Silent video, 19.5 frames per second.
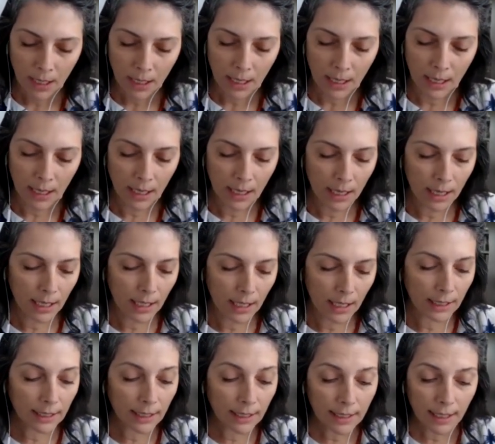
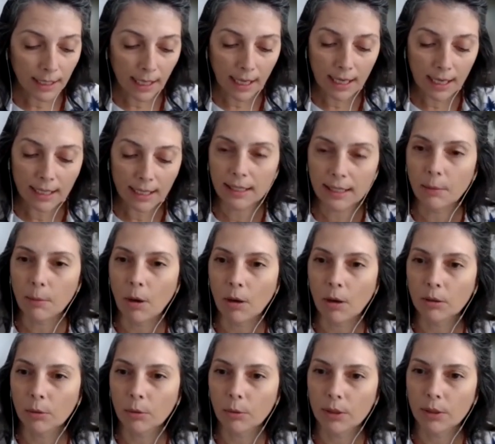In this case, the
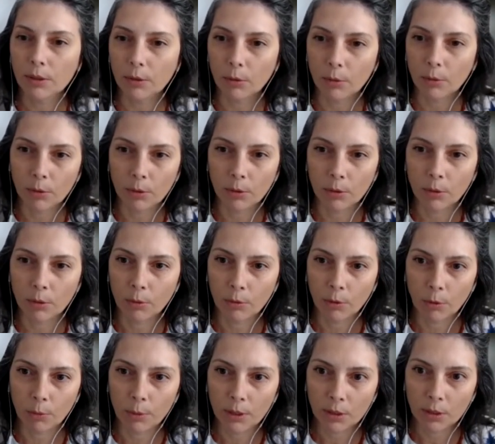model
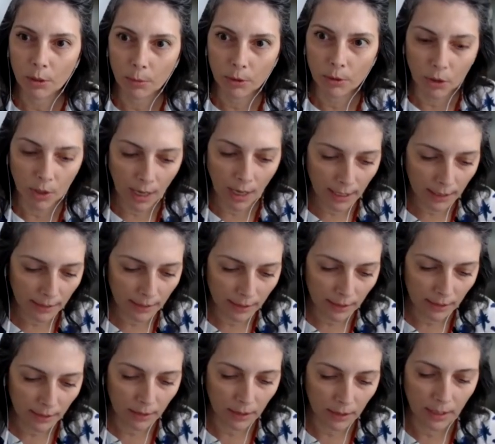will be subject
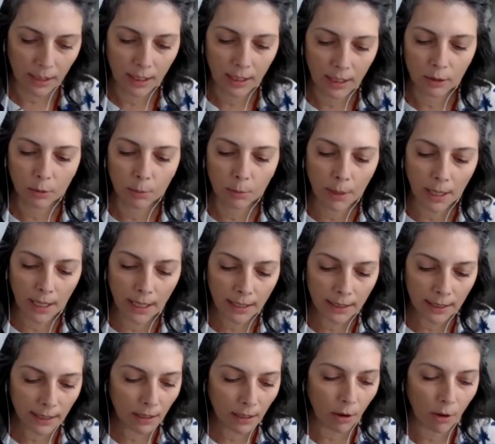to
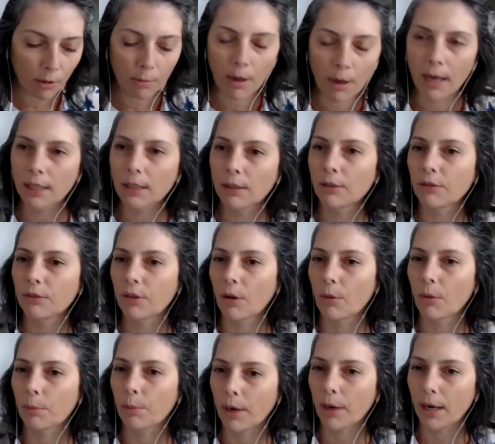bending combined with
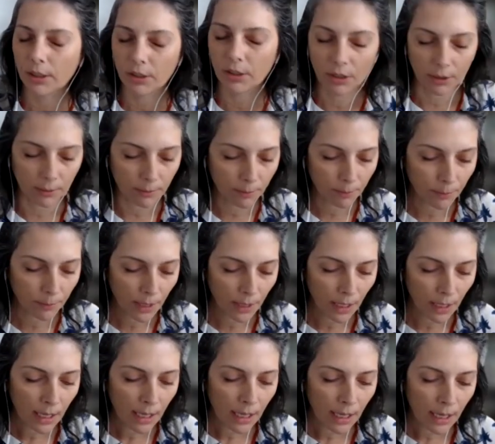compression.
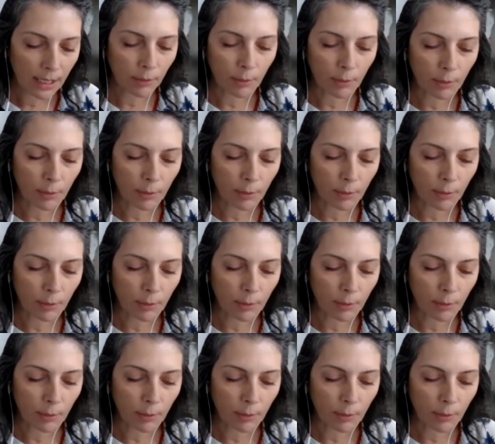In